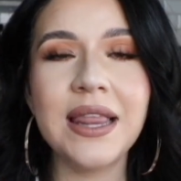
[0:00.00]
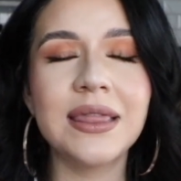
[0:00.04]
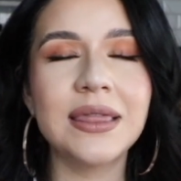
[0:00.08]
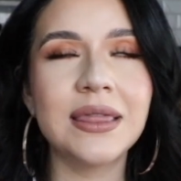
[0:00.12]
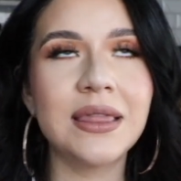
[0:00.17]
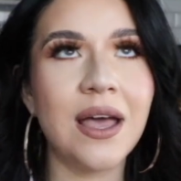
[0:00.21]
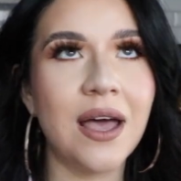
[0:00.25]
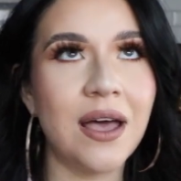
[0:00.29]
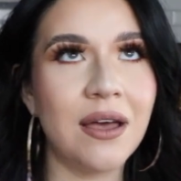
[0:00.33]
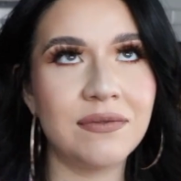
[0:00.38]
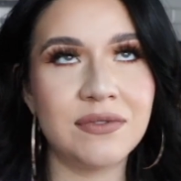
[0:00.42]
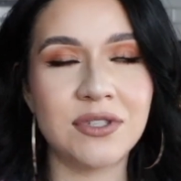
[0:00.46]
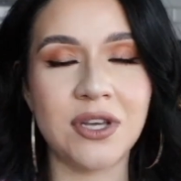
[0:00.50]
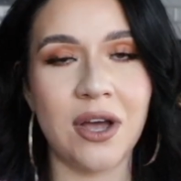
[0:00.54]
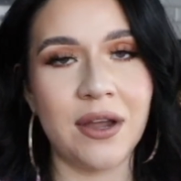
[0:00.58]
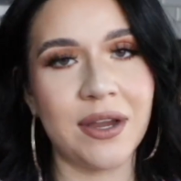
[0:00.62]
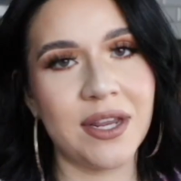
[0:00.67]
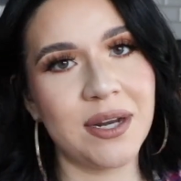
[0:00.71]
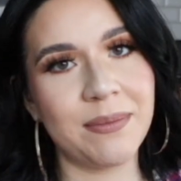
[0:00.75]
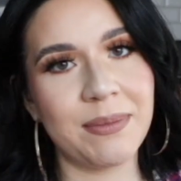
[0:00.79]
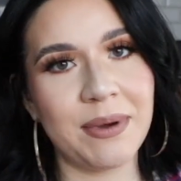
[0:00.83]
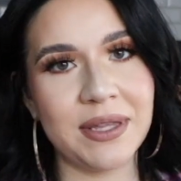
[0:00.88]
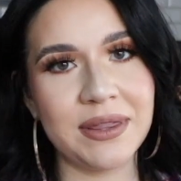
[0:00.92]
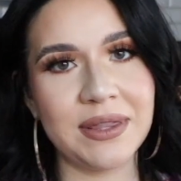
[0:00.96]
love
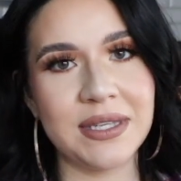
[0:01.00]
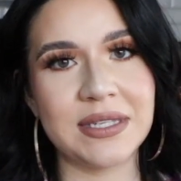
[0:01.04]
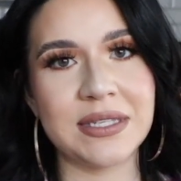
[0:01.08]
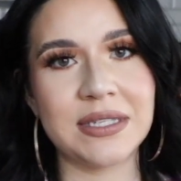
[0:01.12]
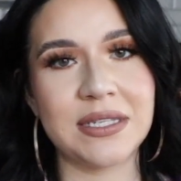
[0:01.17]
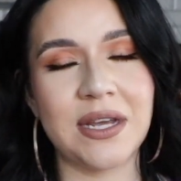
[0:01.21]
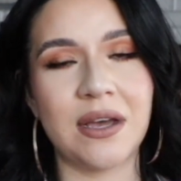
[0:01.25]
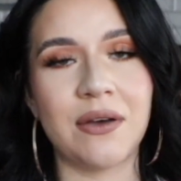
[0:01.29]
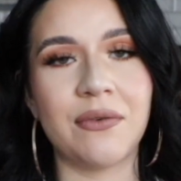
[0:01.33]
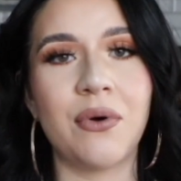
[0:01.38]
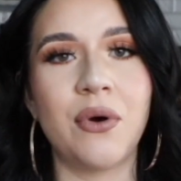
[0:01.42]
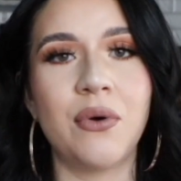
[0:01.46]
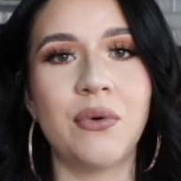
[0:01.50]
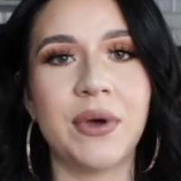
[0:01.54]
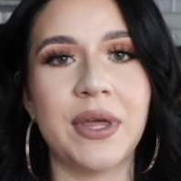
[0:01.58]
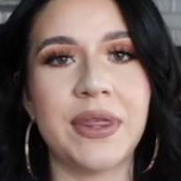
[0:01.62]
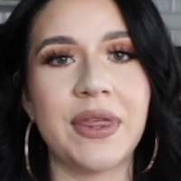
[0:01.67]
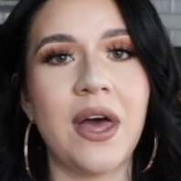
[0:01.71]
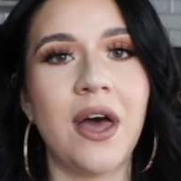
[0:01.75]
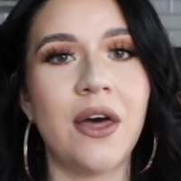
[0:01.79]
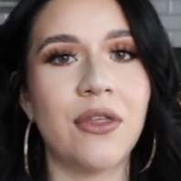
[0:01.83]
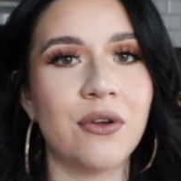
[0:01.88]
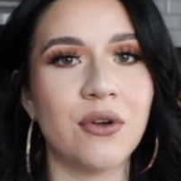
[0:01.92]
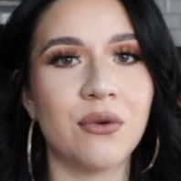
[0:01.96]
talking about this stuff
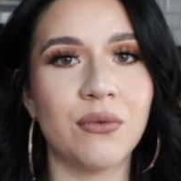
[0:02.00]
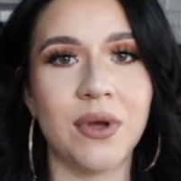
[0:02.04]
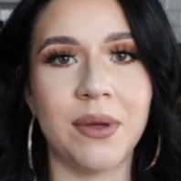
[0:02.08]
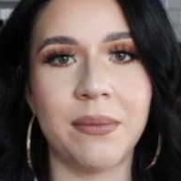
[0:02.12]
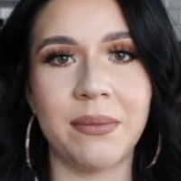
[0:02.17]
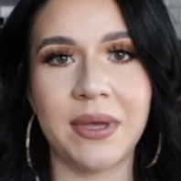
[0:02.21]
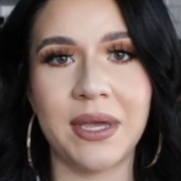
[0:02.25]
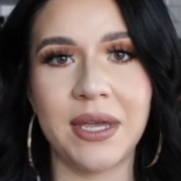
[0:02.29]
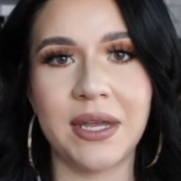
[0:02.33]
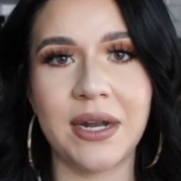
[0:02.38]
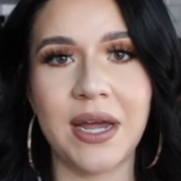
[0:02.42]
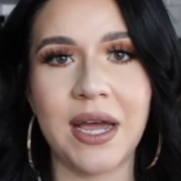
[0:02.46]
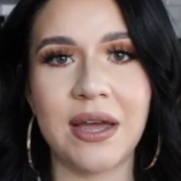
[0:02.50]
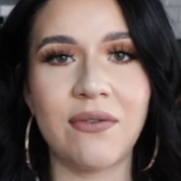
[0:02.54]
with other women.